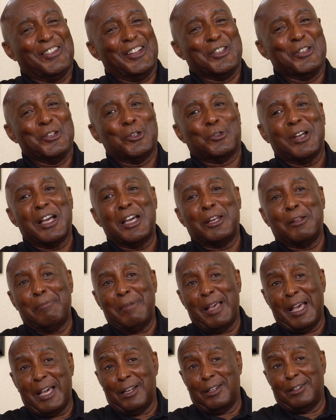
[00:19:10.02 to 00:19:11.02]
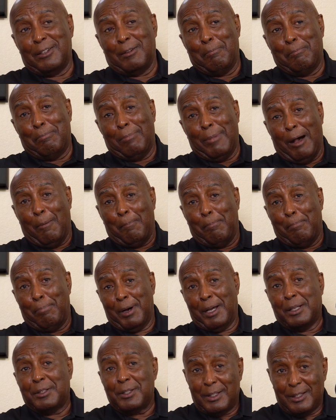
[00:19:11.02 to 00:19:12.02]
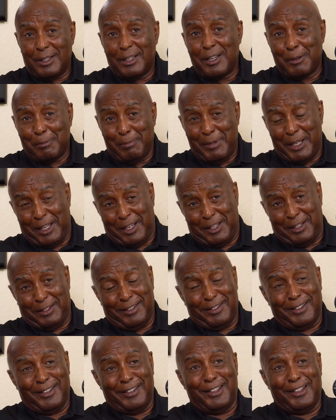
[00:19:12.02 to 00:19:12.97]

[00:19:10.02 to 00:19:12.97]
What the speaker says: you're trying to manage a bunch of young men,